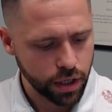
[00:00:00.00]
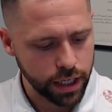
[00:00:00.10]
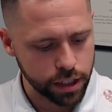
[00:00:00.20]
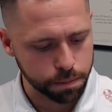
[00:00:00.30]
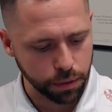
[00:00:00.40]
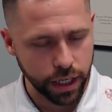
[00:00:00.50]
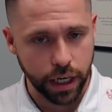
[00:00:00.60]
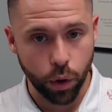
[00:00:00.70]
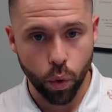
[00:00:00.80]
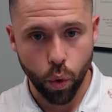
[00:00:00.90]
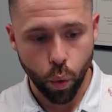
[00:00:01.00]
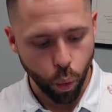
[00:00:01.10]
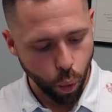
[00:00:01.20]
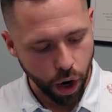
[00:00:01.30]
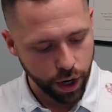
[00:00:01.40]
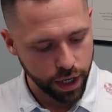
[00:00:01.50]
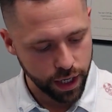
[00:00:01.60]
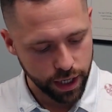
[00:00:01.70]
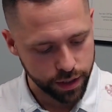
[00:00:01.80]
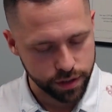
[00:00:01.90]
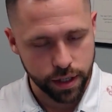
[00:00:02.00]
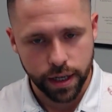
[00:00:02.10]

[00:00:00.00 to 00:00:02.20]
explaining what it is.